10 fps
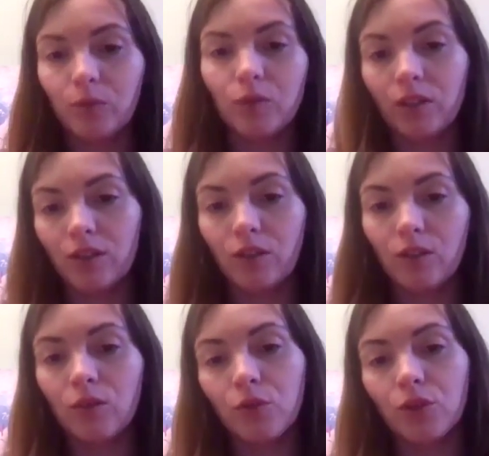them already the
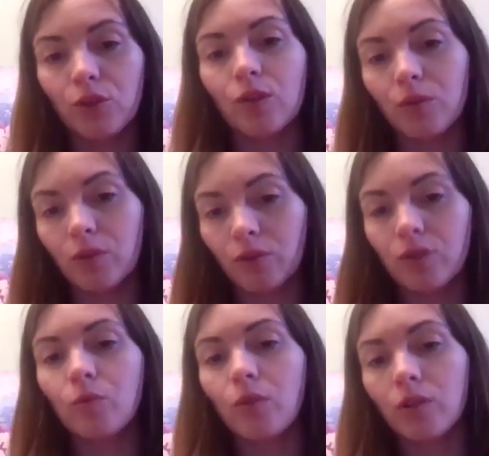solution. So you
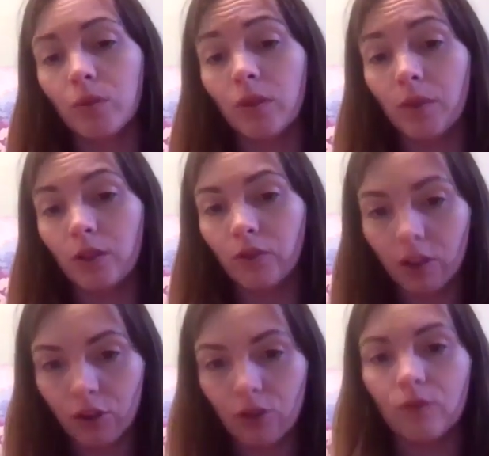also work with the
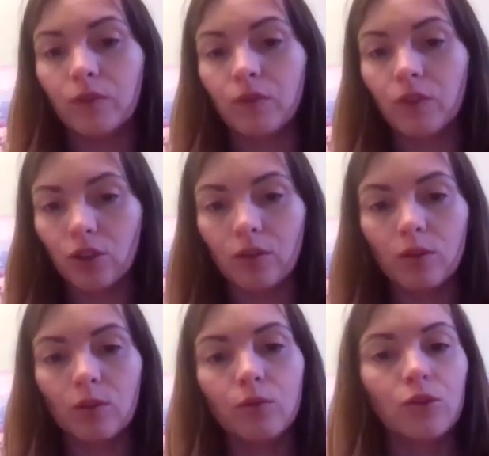manufacturer of efficient
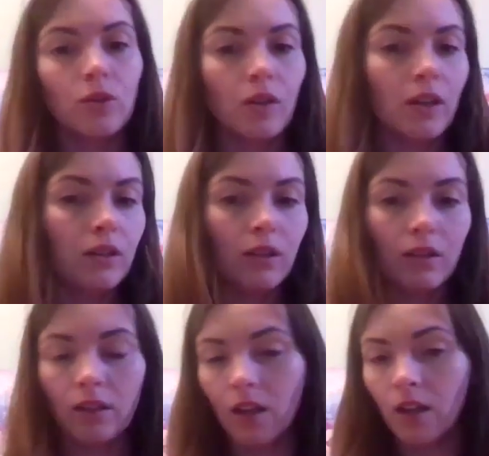solutions, right?
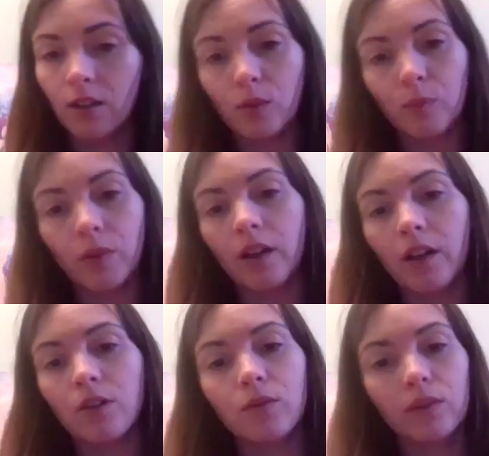The
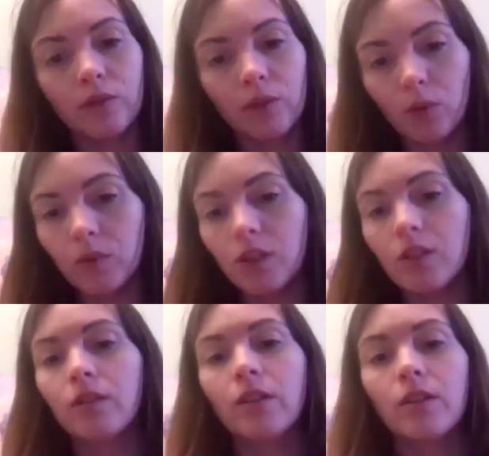suppliers of the flow
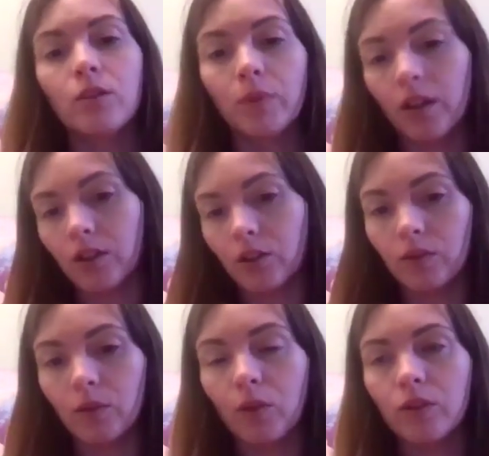meter, suppliers
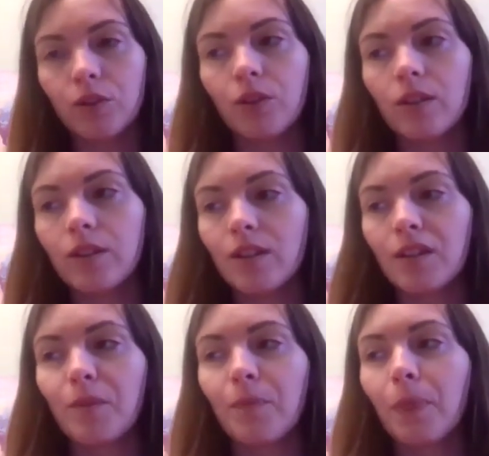of the monitoring
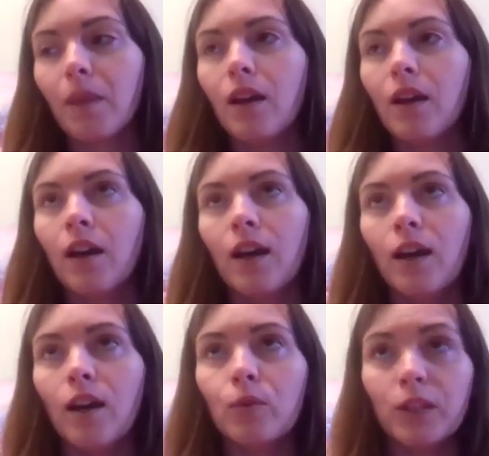system.
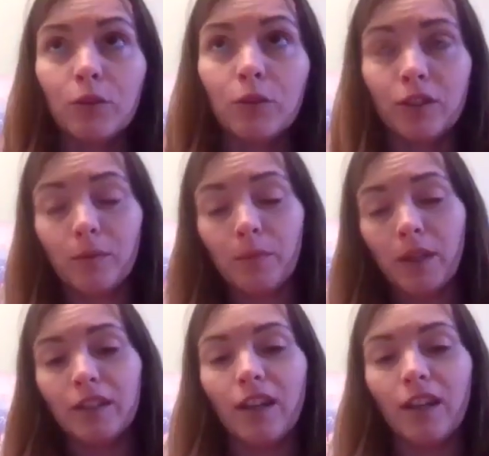Without
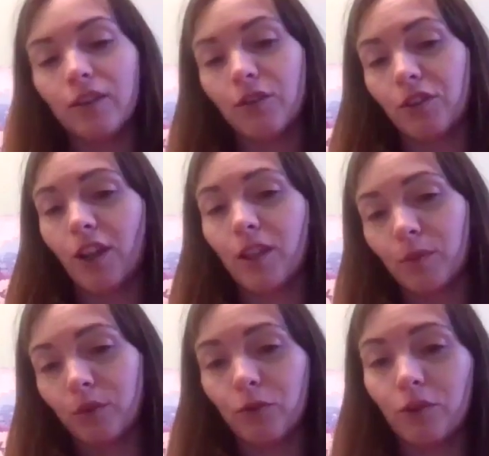making any
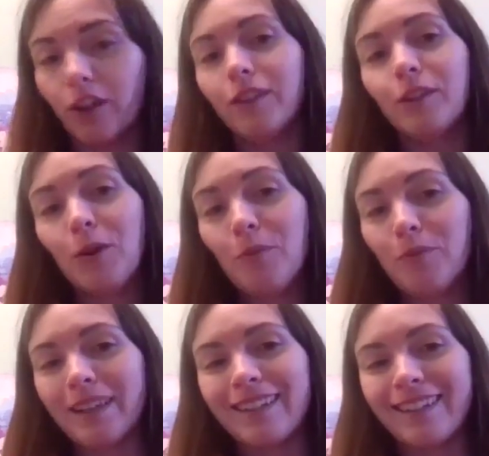advertisement for other
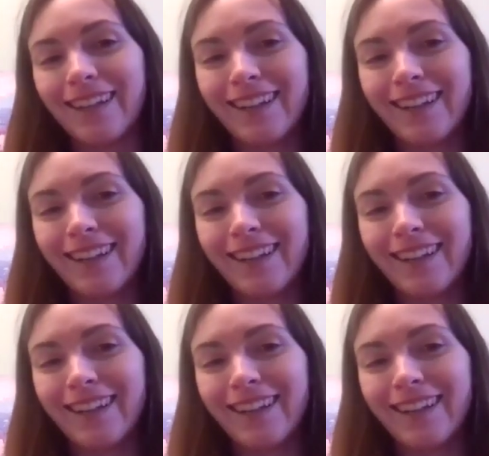companies